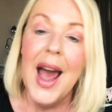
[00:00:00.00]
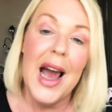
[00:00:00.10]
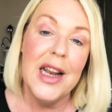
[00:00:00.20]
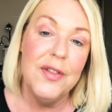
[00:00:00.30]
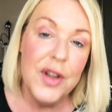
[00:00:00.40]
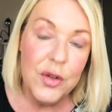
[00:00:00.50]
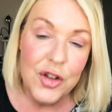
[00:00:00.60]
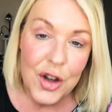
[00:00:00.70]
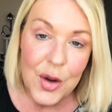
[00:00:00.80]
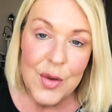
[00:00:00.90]
And if you
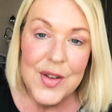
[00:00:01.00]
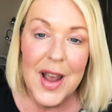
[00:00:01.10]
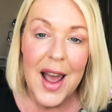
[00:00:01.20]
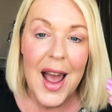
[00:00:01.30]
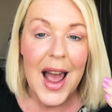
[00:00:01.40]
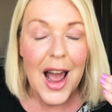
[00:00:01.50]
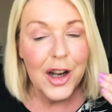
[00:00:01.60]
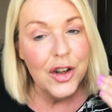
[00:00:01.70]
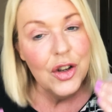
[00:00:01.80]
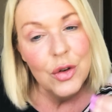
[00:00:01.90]
choose a
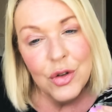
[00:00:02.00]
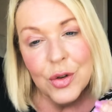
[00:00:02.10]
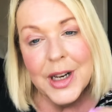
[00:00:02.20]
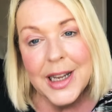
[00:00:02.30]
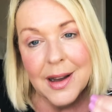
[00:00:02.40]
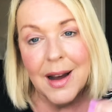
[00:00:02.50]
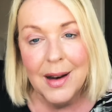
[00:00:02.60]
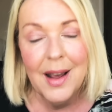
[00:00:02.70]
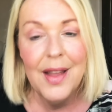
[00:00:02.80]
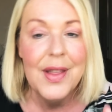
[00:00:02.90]
neutrally
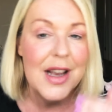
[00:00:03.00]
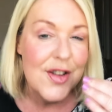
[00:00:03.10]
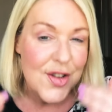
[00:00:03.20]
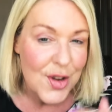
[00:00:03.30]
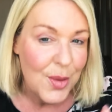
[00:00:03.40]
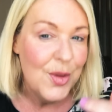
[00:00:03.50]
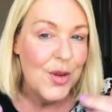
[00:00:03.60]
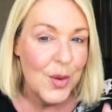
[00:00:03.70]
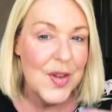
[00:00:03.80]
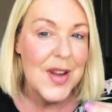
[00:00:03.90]
colour that suits
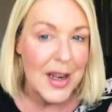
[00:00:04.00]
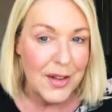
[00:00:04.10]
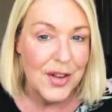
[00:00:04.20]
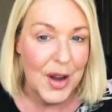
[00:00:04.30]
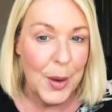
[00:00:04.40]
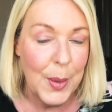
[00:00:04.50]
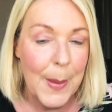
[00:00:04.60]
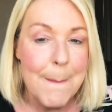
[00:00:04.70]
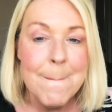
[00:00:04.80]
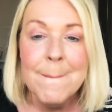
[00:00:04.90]
your skin tone,
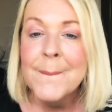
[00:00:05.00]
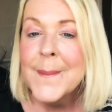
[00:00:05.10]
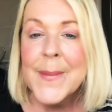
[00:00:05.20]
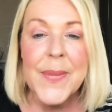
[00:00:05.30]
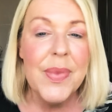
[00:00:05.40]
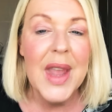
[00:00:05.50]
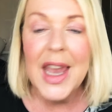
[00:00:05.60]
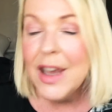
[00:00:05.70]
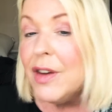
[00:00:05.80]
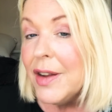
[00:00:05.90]

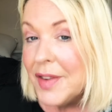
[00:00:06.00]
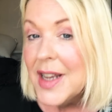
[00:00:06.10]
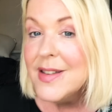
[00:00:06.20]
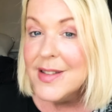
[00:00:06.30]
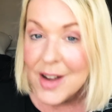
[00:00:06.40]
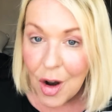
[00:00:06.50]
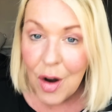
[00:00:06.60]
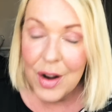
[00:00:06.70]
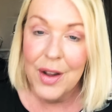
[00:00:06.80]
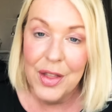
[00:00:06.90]
even if it is
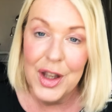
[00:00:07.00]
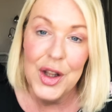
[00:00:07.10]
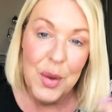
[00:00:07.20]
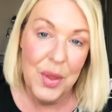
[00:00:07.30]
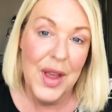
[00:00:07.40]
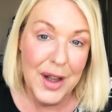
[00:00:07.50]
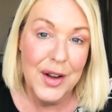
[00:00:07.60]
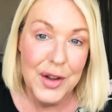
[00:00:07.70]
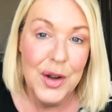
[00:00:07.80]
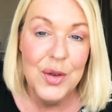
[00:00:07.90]
darker than you think
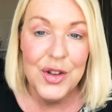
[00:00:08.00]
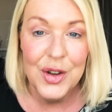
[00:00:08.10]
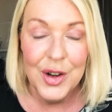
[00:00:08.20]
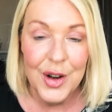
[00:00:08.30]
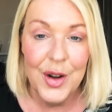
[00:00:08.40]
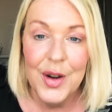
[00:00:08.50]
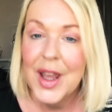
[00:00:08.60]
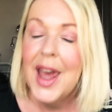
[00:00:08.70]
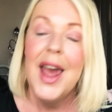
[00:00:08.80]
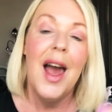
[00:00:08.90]
a nude should look,
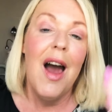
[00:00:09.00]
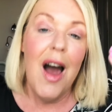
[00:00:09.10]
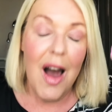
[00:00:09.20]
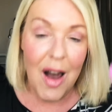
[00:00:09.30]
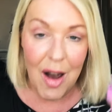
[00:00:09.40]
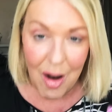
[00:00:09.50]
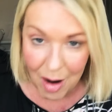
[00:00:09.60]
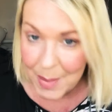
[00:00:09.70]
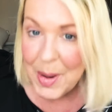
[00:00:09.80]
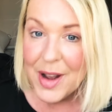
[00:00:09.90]

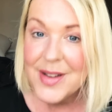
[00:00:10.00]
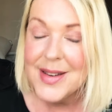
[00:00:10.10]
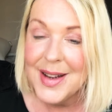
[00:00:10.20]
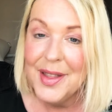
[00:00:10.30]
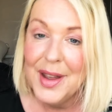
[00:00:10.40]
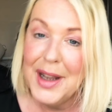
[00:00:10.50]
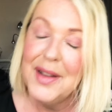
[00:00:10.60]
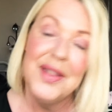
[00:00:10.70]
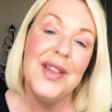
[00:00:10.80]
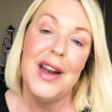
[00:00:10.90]
I personally
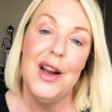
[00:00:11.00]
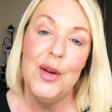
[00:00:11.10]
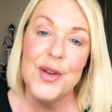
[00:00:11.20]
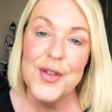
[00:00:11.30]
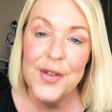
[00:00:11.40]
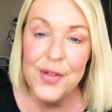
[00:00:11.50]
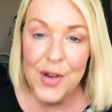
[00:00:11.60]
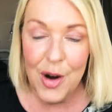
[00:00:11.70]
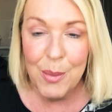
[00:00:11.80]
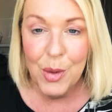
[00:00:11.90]
think that it looks
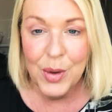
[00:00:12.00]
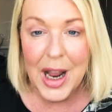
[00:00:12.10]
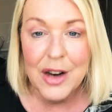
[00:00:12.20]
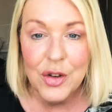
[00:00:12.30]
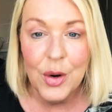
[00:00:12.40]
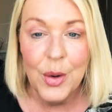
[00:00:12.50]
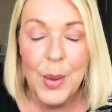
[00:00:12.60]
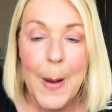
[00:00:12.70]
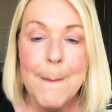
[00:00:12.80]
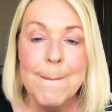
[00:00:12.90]
far more
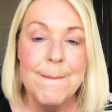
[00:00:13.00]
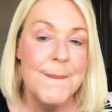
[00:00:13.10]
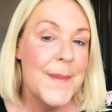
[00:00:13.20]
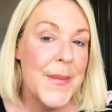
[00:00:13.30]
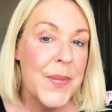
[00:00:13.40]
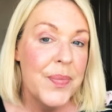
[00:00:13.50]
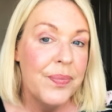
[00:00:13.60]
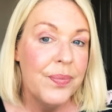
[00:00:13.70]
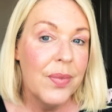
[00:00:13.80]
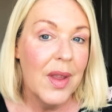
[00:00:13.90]
natural
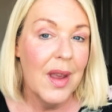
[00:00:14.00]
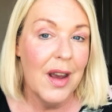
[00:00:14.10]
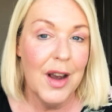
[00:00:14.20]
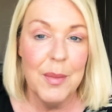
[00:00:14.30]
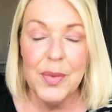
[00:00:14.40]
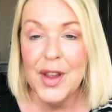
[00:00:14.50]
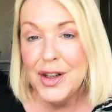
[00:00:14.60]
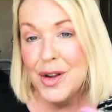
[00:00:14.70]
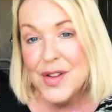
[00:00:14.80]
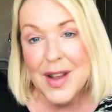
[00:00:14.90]

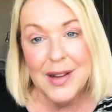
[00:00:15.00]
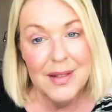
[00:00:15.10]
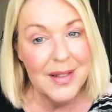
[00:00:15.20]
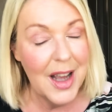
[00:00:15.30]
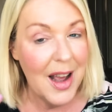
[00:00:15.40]
than using